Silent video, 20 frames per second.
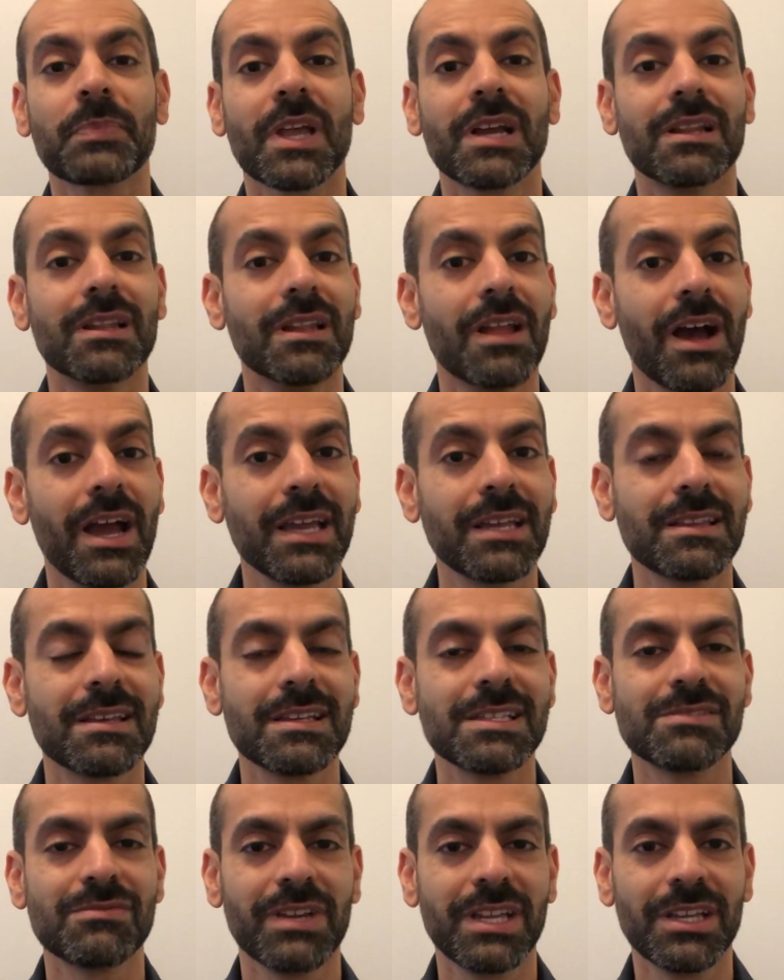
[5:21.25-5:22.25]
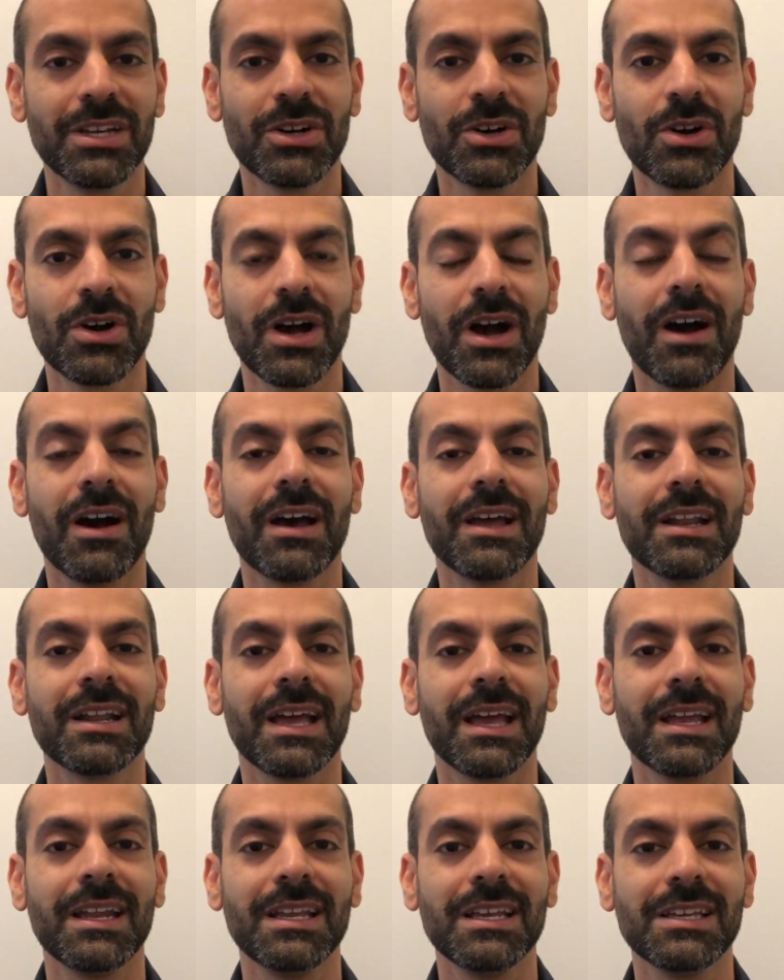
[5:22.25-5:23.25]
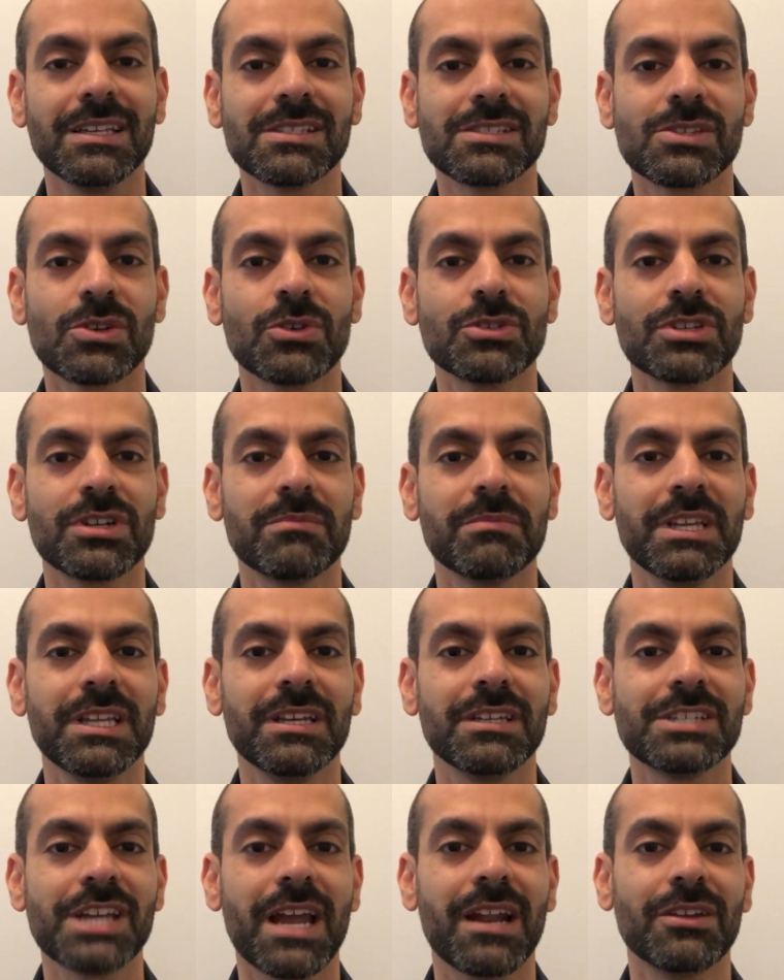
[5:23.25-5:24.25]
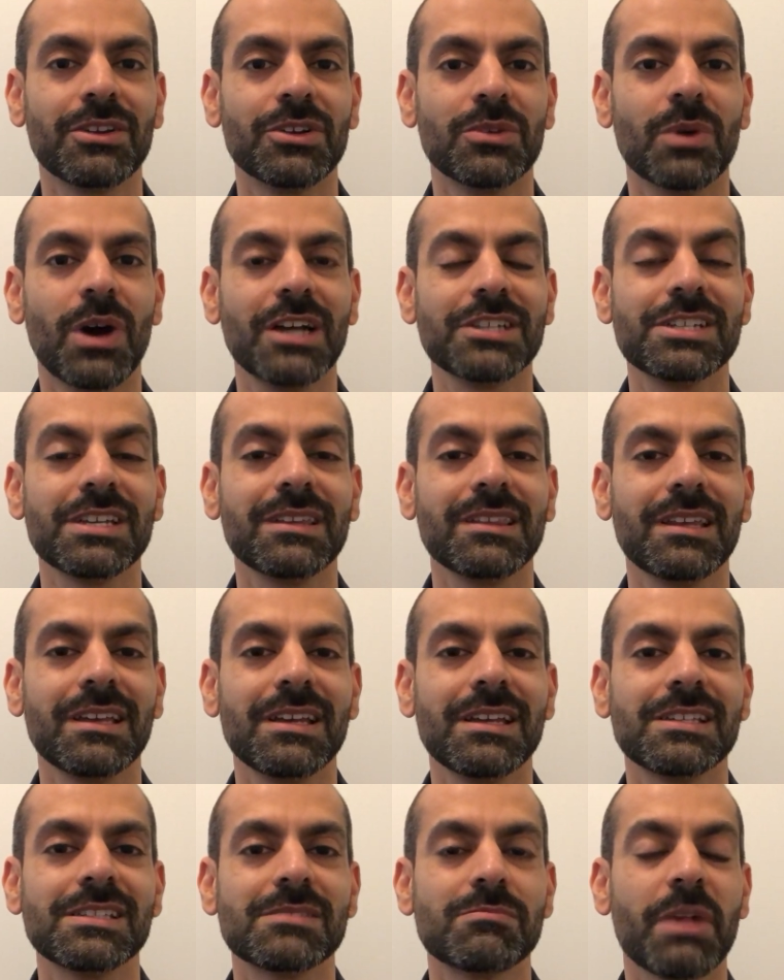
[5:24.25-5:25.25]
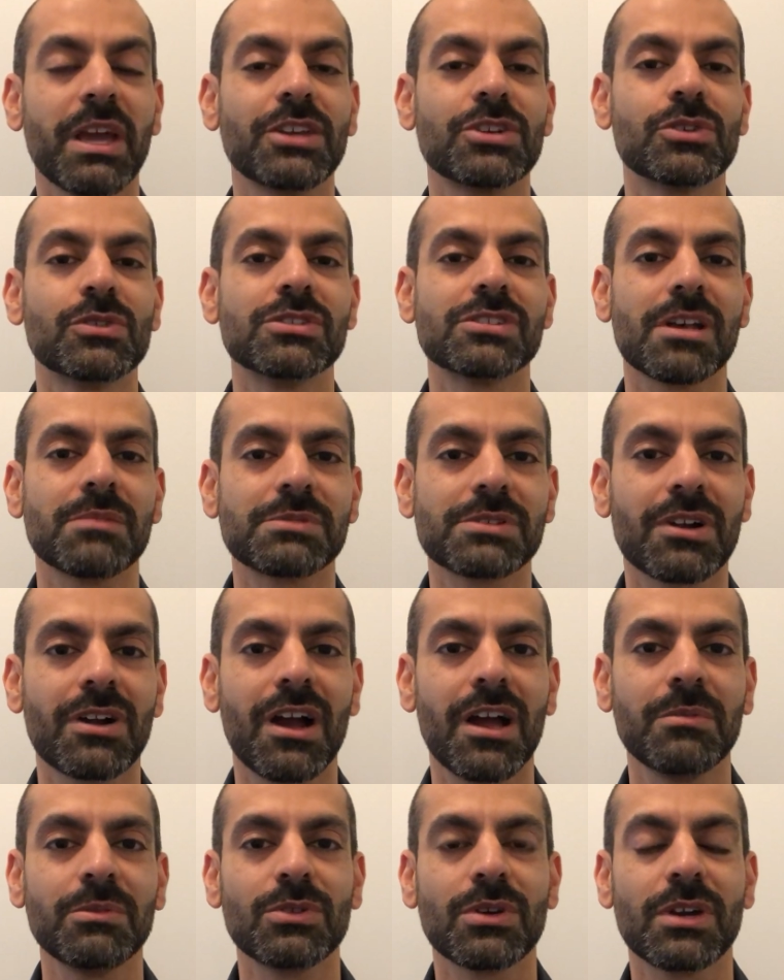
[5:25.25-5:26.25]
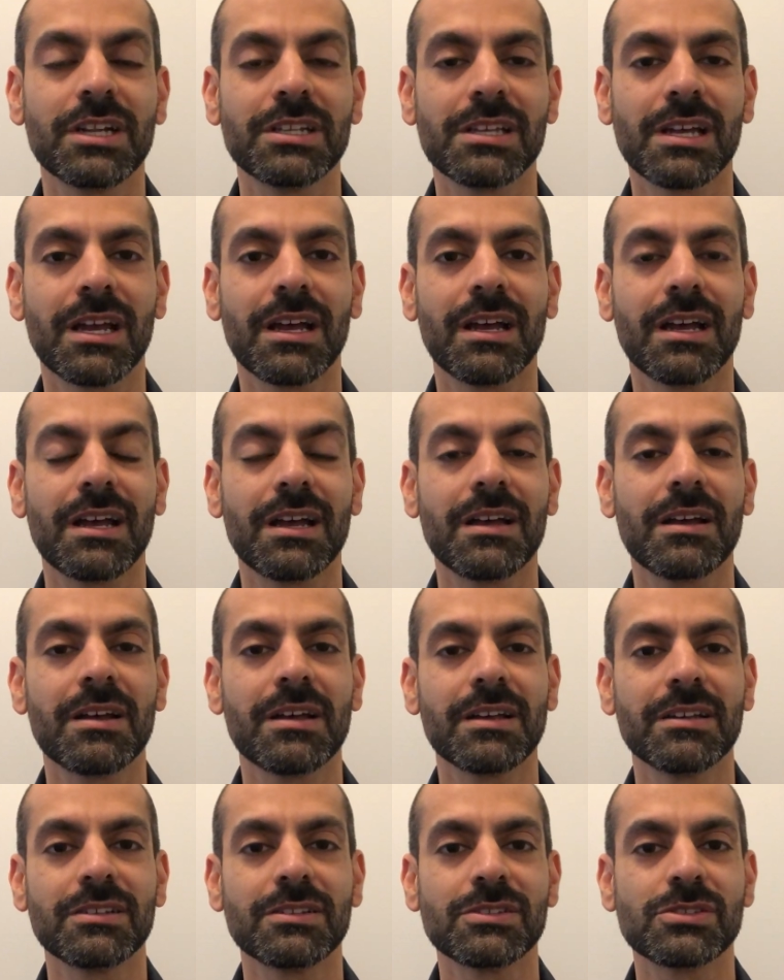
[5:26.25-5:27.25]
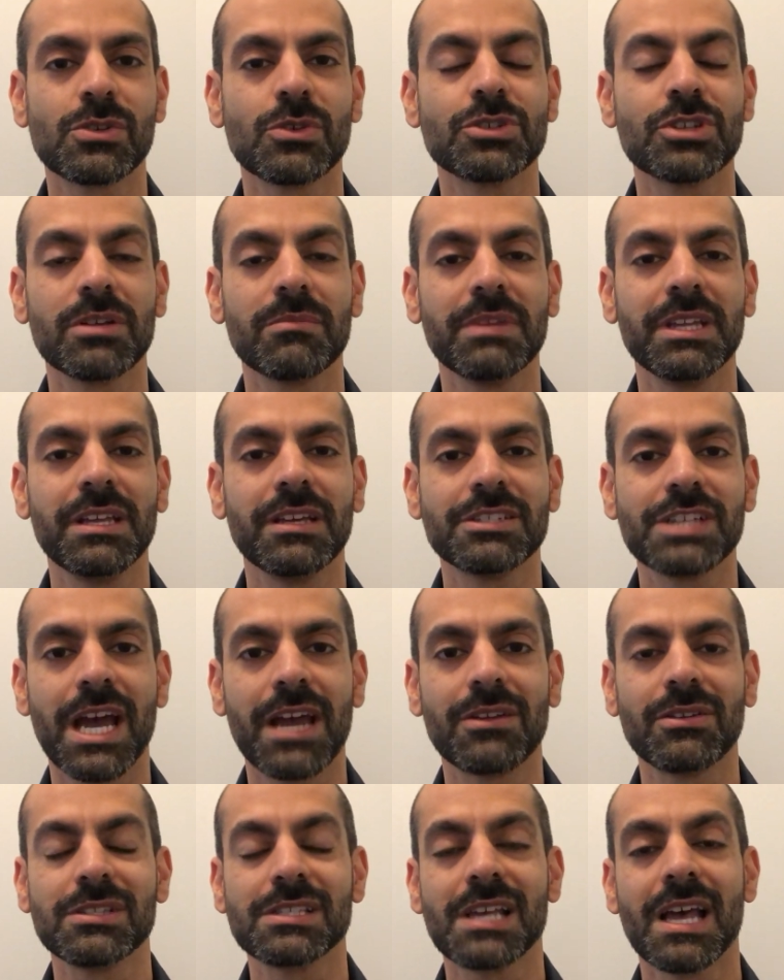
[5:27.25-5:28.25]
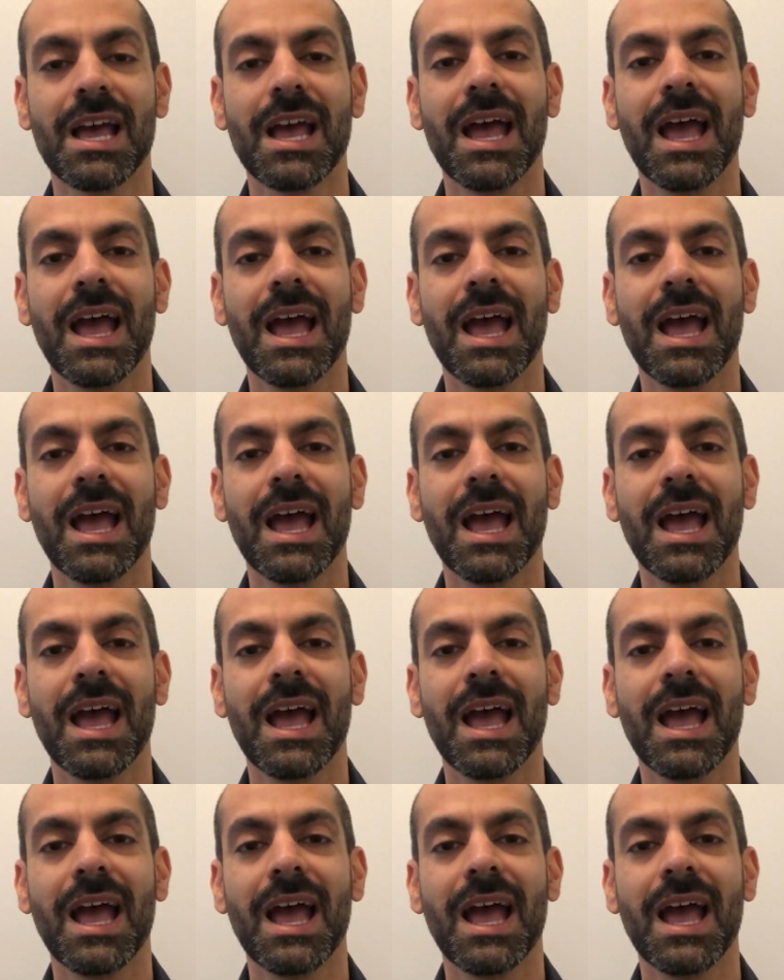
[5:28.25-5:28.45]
Like this video on any social media channel you're watching this. Make sure you subscribe to our social media channels.